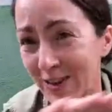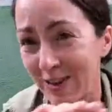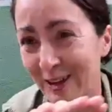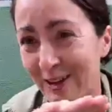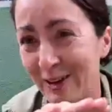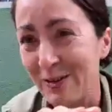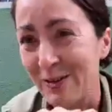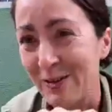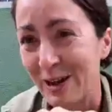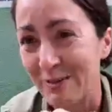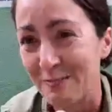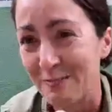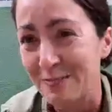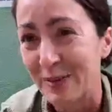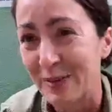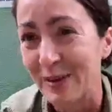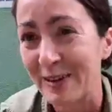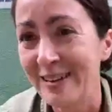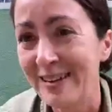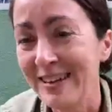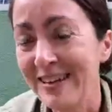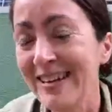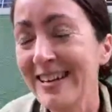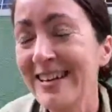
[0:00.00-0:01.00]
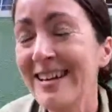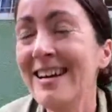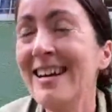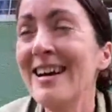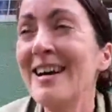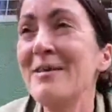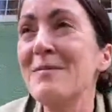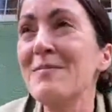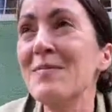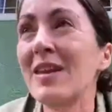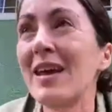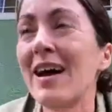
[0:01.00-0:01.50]
not the cucumber.
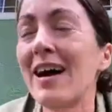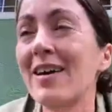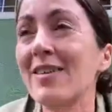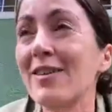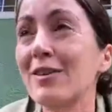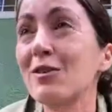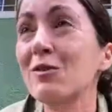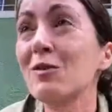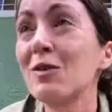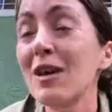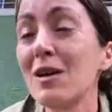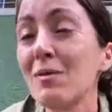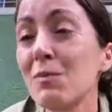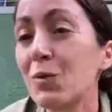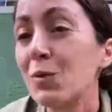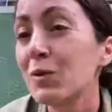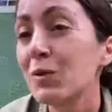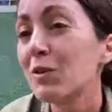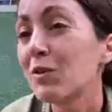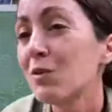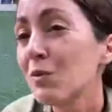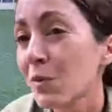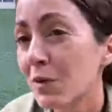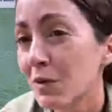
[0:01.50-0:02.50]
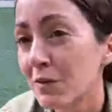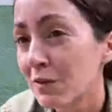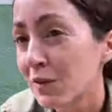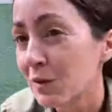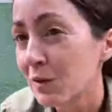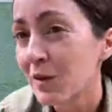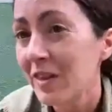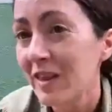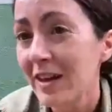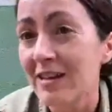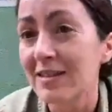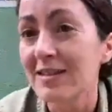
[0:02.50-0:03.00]
And the zookeeper would do one
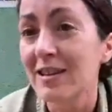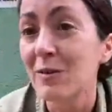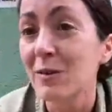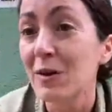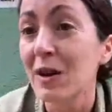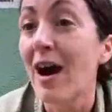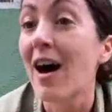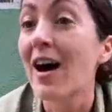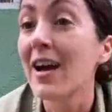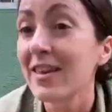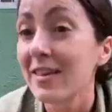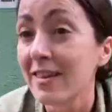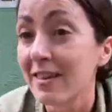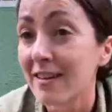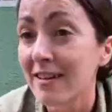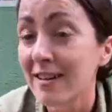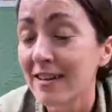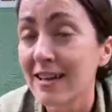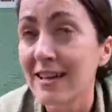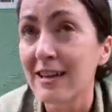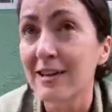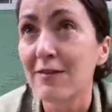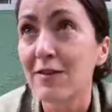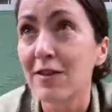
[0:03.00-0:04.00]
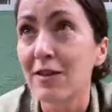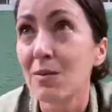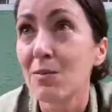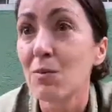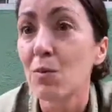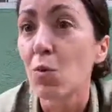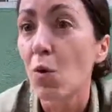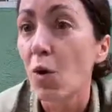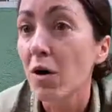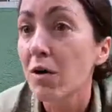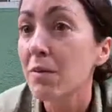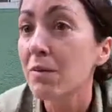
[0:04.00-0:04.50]
of two things. He would either give
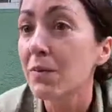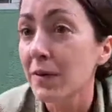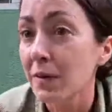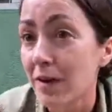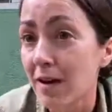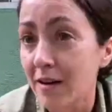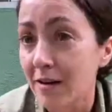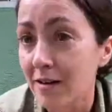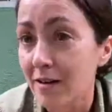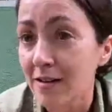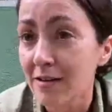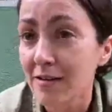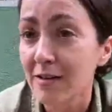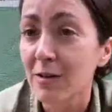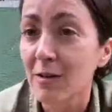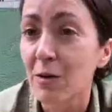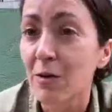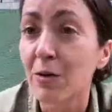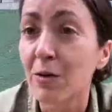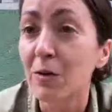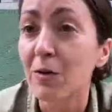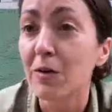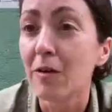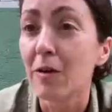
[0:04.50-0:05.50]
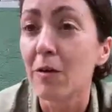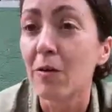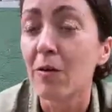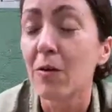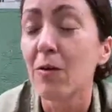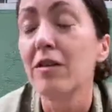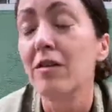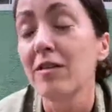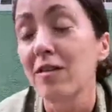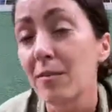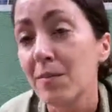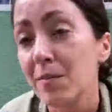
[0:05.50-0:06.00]
them one banana or
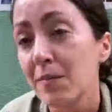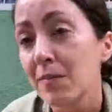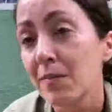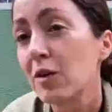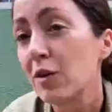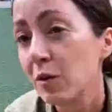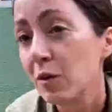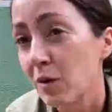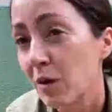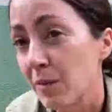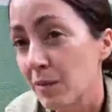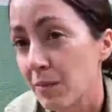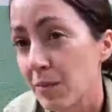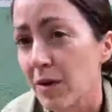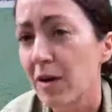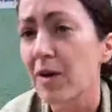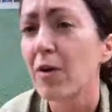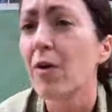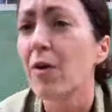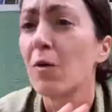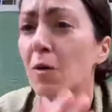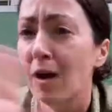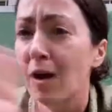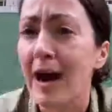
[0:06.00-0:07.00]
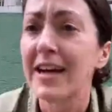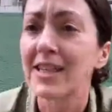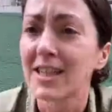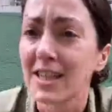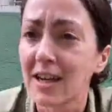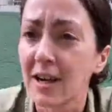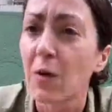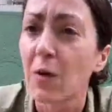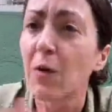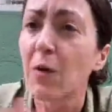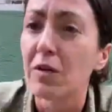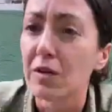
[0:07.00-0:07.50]
some cucumber, or
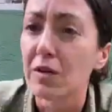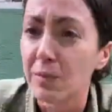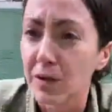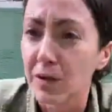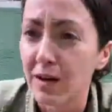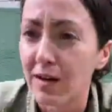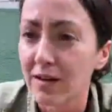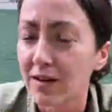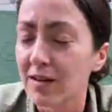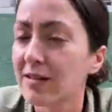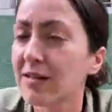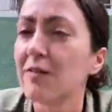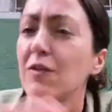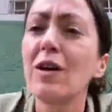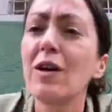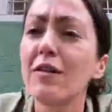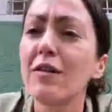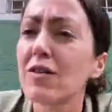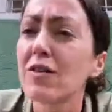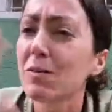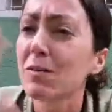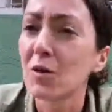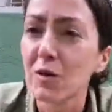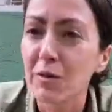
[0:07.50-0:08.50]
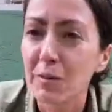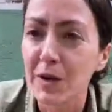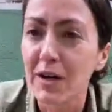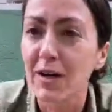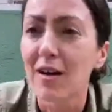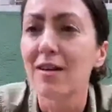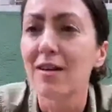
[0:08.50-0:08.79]
actually all the bananas. If you give them all the